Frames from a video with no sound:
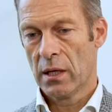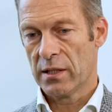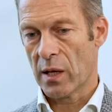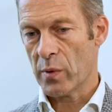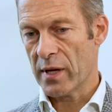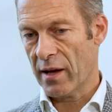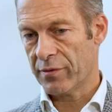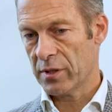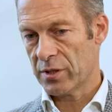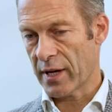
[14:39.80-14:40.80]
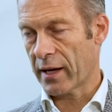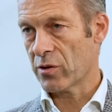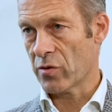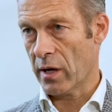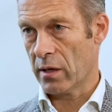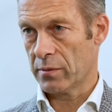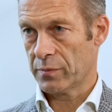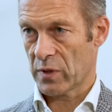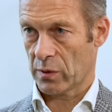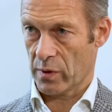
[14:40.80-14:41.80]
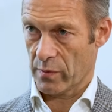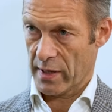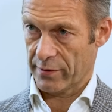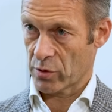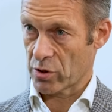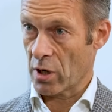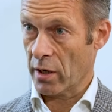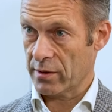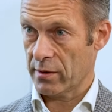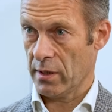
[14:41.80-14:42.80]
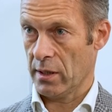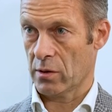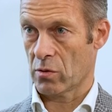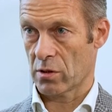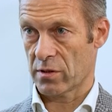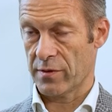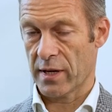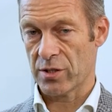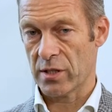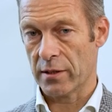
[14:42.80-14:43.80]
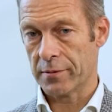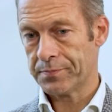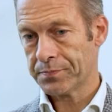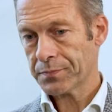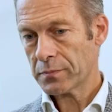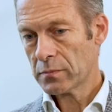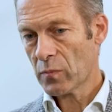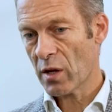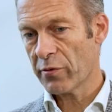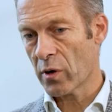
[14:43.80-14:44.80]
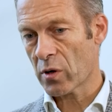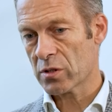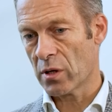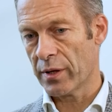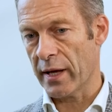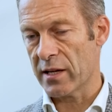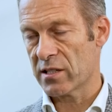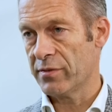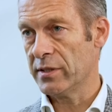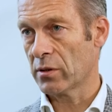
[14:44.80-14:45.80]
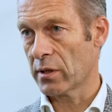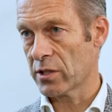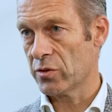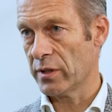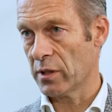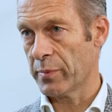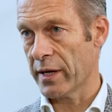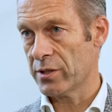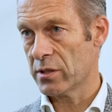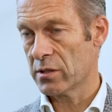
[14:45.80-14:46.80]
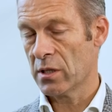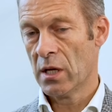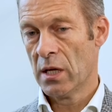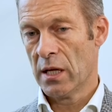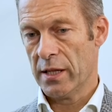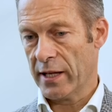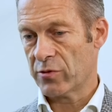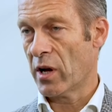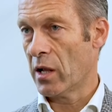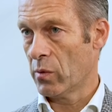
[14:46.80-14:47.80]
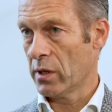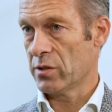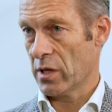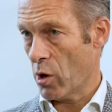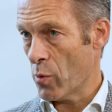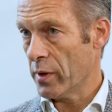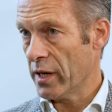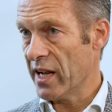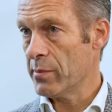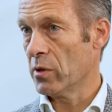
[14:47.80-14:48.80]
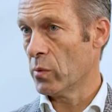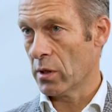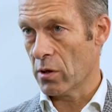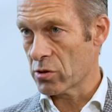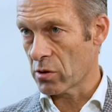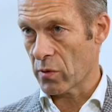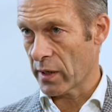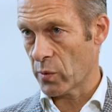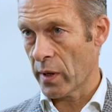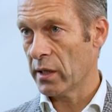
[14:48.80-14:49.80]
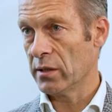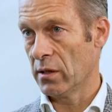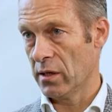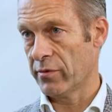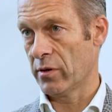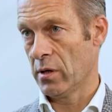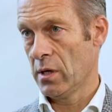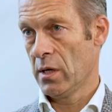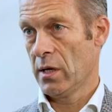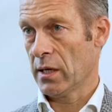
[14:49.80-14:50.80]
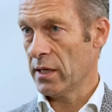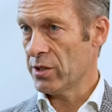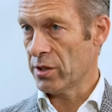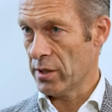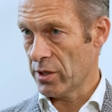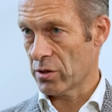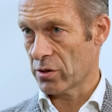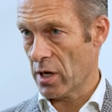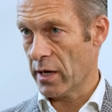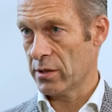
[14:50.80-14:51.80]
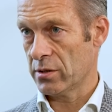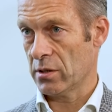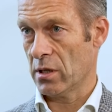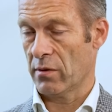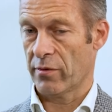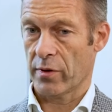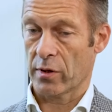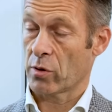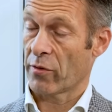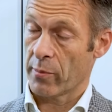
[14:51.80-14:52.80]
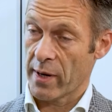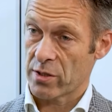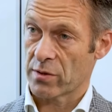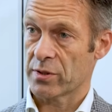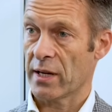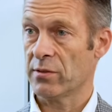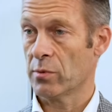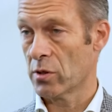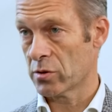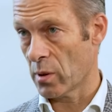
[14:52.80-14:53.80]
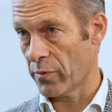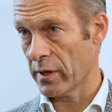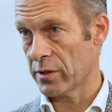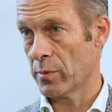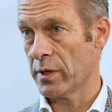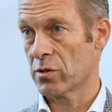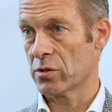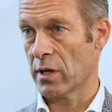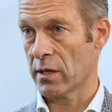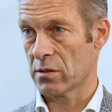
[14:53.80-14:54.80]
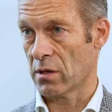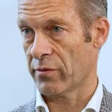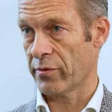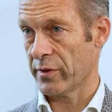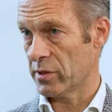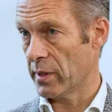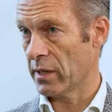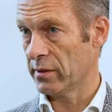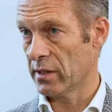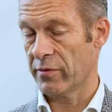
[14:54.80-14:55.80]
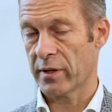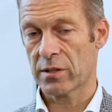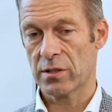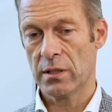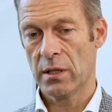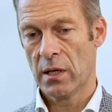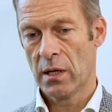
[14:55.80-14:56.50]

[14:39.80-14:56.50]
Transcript: Then we have the second trial that we will have to start in the course of next year, focused on the Venetoclax-treated patients. That trial is open label, will also quite quickly deliver at least initial signs of uh, confirmation of safety, but also hopefully some initial signs of feasibility and efficacy.